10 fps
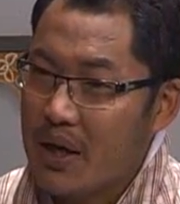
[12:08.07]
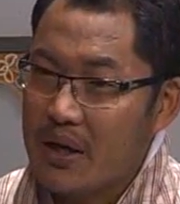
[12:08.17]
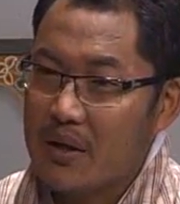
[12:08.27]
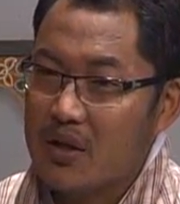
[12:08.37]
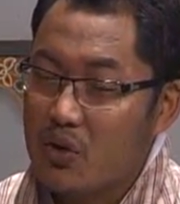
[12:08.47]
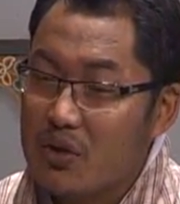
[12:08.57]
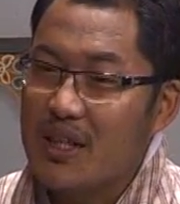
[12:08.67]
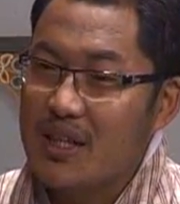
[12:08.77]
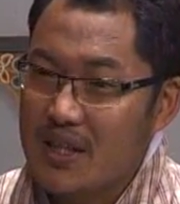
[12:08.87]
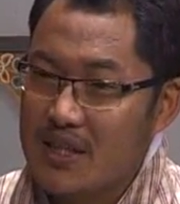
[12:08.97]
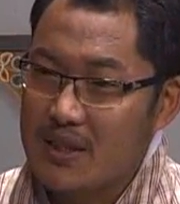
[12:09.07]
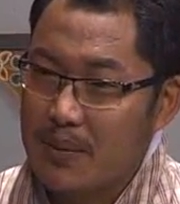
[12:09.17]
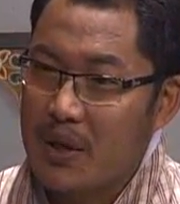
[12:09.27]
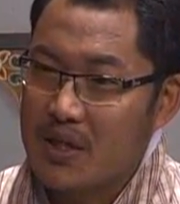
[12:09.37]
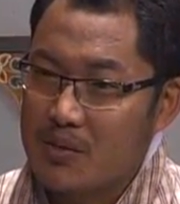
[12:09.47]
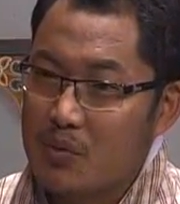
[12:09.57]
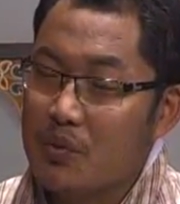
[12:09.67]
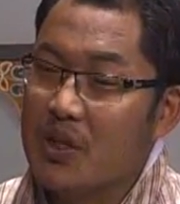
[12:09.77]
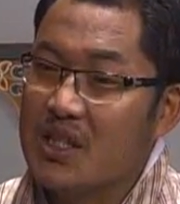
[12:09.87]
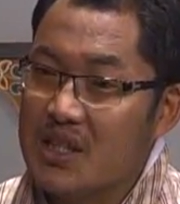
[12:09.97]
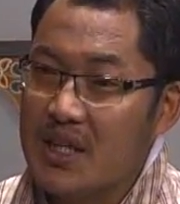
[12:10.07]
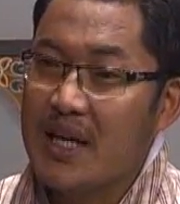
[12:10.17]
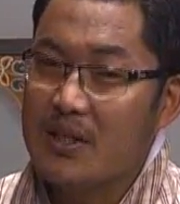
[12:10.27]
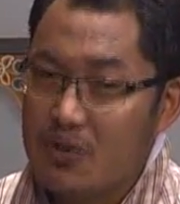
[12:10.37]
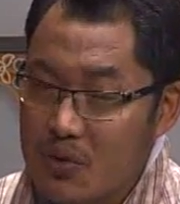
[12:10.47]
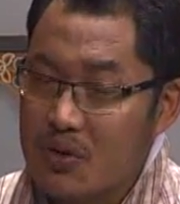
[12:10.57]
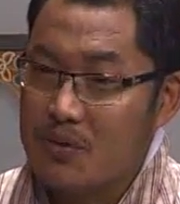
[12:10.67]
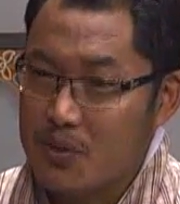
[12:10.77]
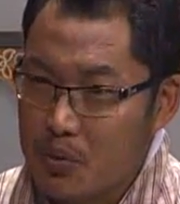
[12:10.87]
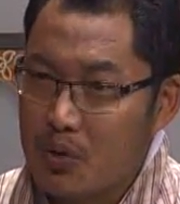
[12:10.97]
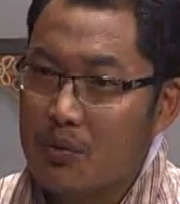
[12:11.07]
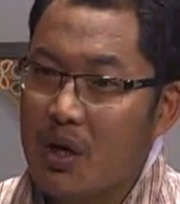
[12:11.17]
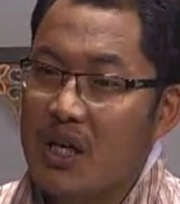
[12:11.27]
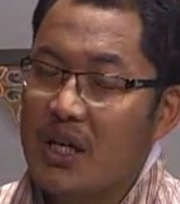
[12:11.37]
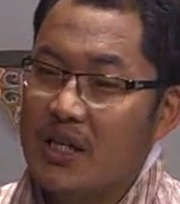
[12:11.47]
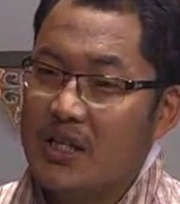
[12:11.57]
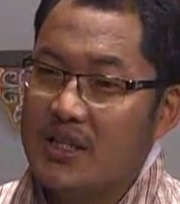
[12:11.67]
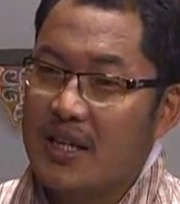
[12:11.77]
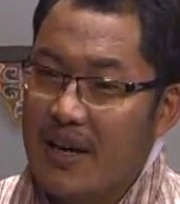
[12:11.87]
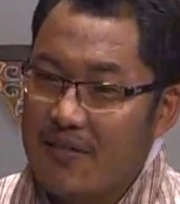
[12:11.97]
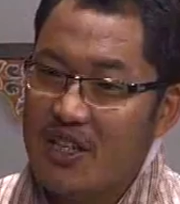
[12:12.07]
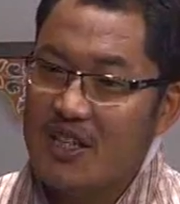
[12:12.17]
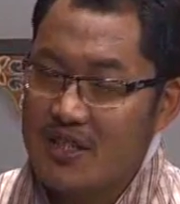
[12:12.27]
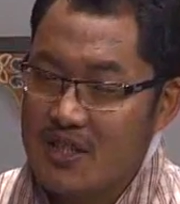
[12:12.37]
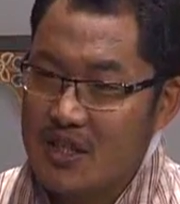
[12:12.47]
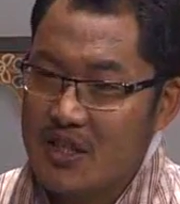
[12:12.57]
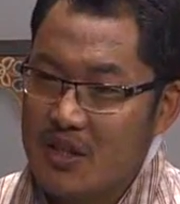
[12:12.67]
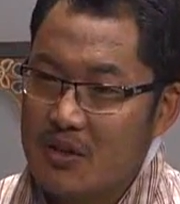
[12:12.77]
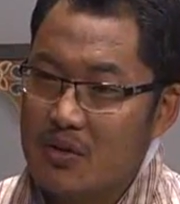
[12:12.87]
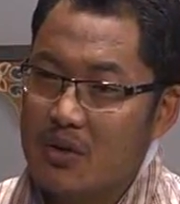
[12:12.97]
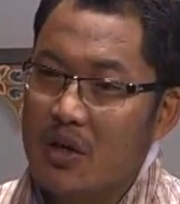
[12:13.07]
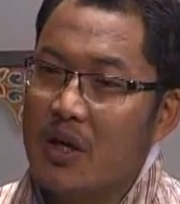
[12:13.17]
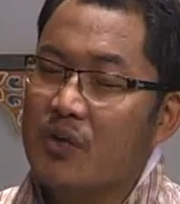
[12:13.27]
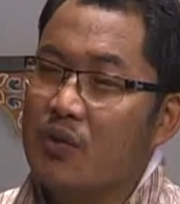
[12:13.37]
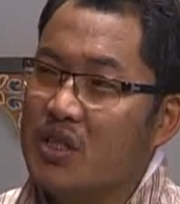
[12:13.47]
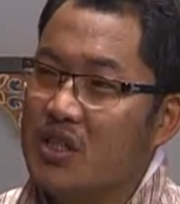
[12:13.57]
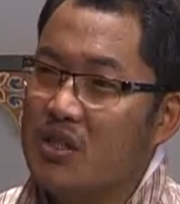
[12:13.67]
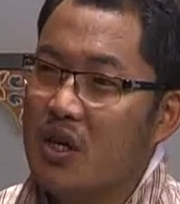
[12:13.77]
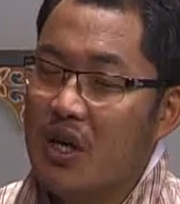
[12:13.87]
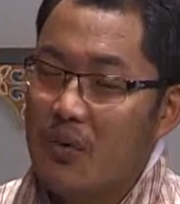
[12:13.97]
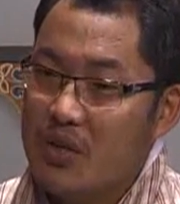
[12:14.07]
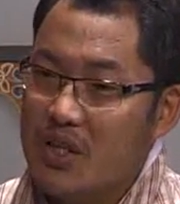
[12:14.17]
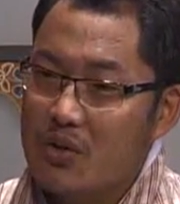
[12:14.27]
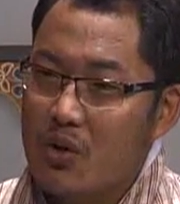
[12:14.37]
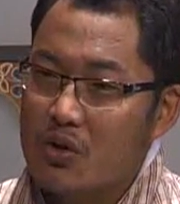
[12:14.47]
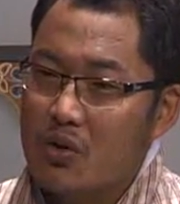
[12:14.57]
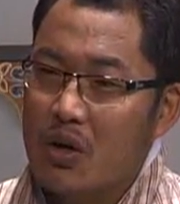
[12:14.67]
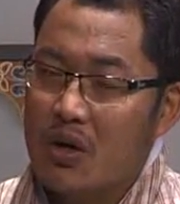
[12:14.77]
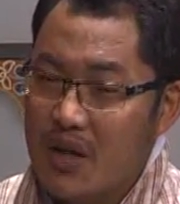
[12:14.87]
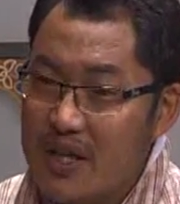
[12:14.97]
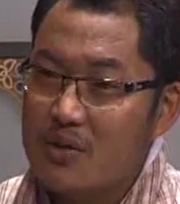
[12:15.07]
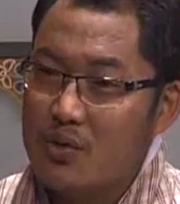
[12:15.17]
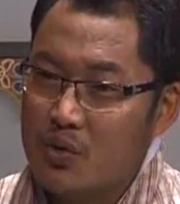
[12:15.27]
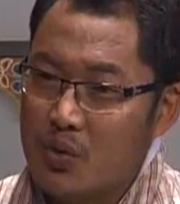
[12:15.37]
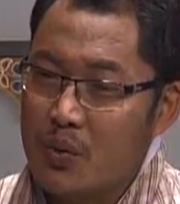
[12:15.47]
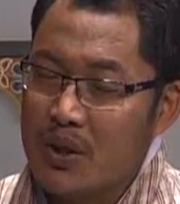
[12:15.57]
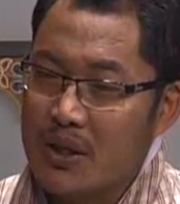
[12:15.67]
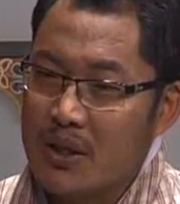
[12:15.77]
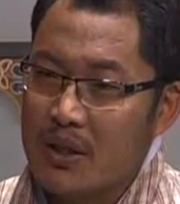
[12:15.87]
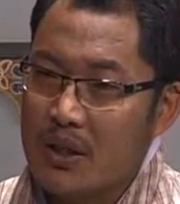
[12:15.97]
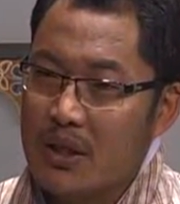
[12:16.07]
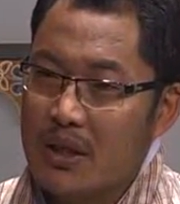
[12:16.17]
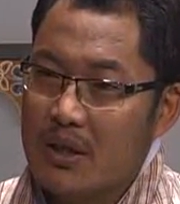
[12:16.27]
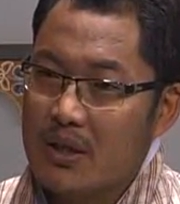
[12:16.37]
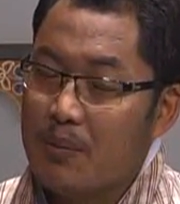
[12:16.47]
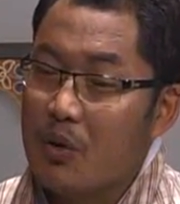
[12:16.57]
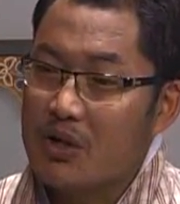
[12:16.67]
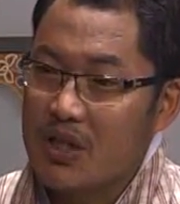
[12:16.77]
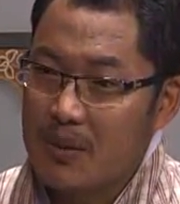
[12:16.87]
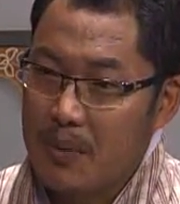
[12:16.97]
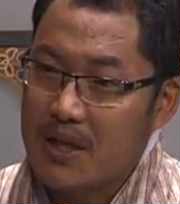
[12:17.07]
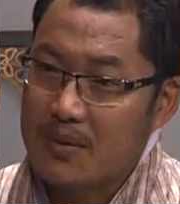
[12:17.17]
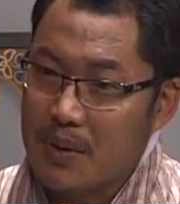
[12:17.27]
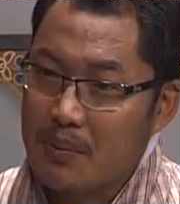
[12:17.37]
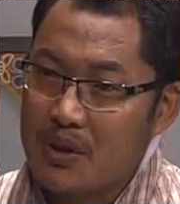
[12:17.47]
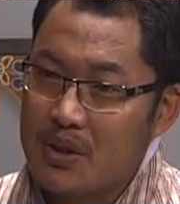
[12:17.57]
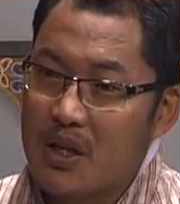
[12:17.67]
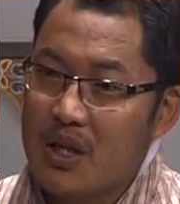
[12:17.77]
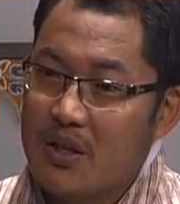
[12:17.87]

I don't think this is the party's move. It is the executive's move. It is the cabinet's decision, and which has got less to do with the political party members.